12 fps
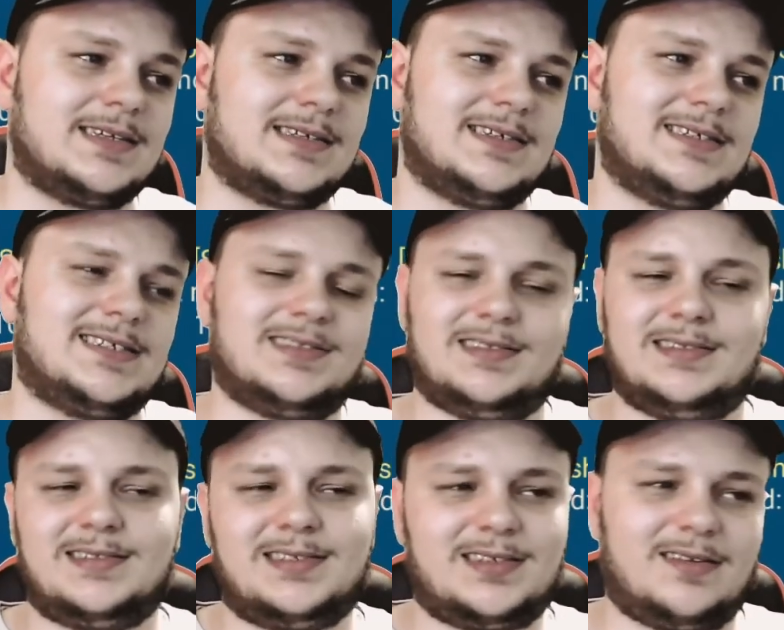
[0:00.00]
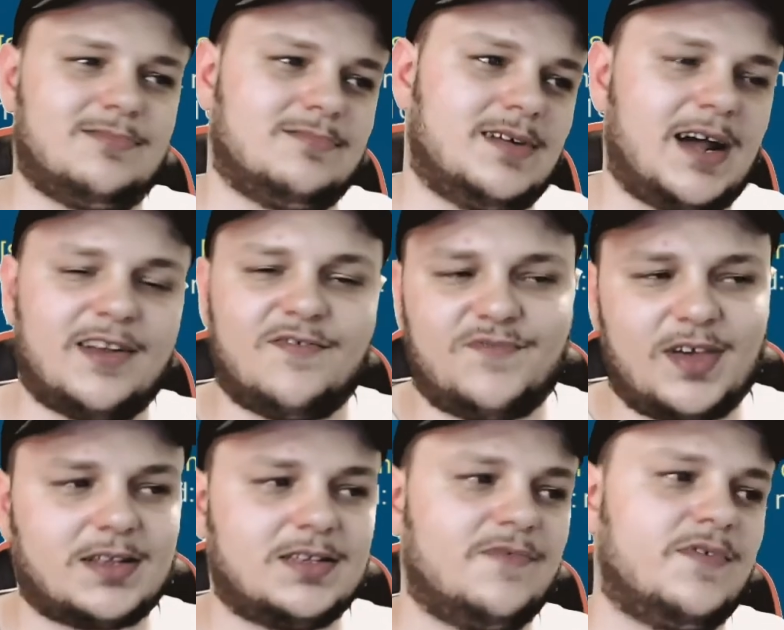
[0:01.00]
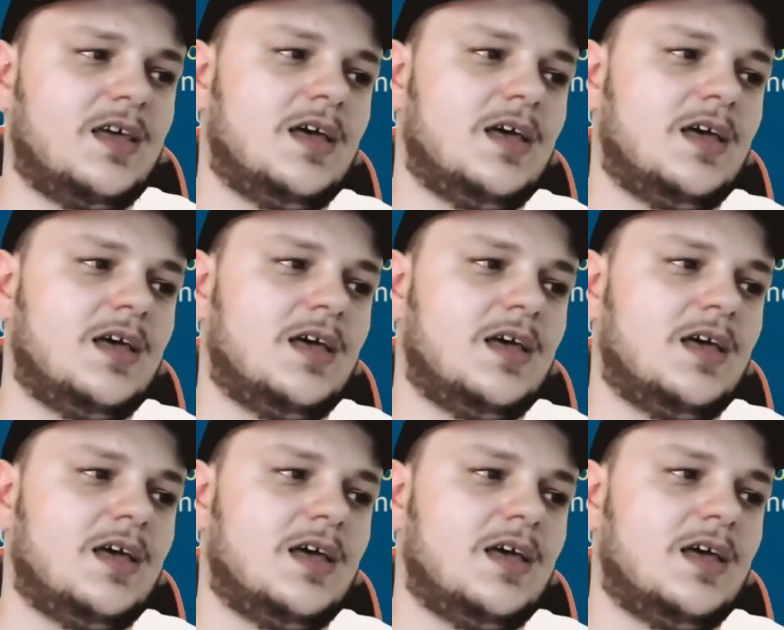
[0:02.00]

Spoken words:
and just so not effective.